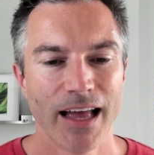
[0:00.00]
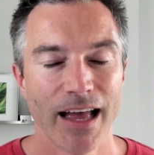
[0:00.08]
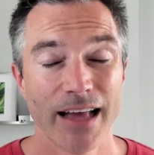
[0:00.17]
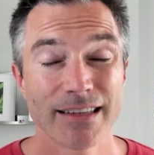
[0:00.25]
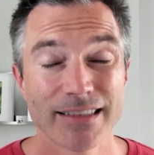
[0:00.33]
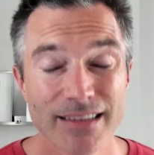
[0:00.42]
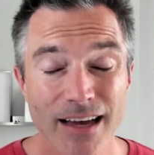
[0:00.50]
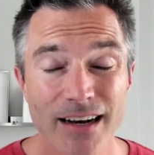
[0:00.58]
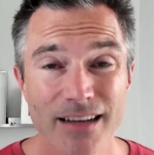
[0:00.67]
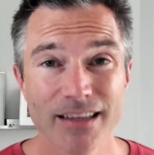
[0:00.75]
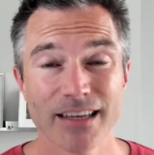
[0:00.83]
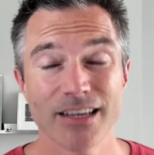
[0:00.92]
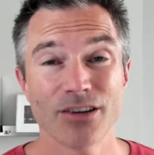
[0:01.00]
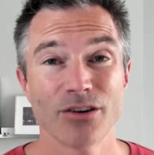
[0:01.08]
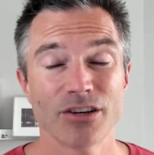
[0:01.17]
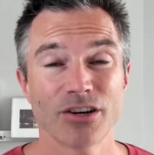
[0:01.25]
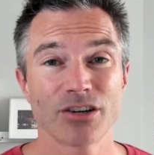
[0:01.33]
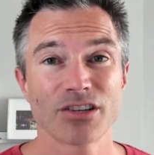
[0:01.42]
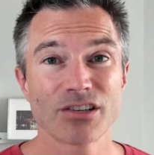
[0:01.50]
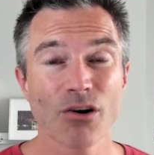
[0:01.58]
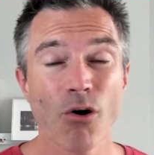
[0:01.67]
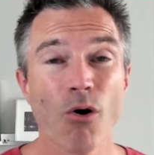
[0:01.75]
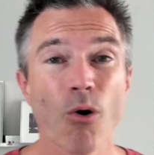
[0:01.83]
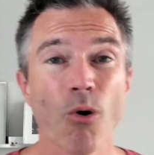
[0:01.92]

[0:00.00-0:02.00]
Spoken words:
And suddenly you're so